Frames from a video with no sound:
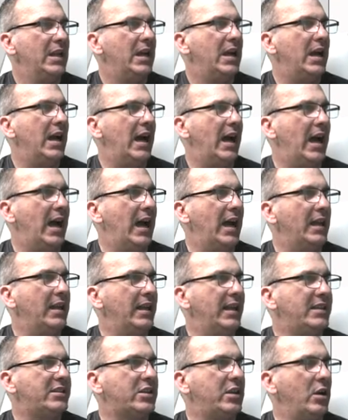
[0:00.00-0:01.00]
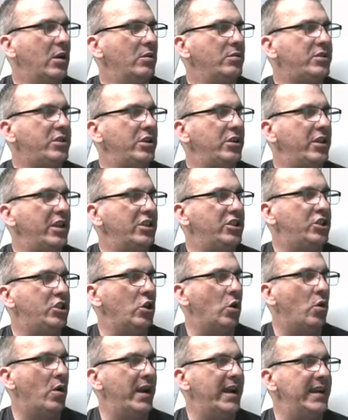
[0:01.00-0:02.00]
Let's go to the
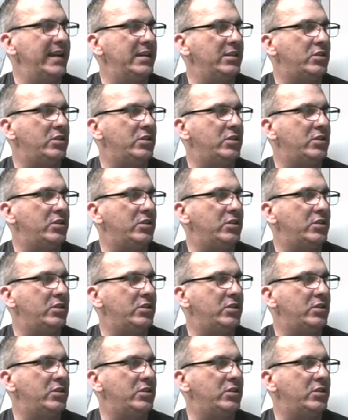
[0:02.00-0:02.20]
join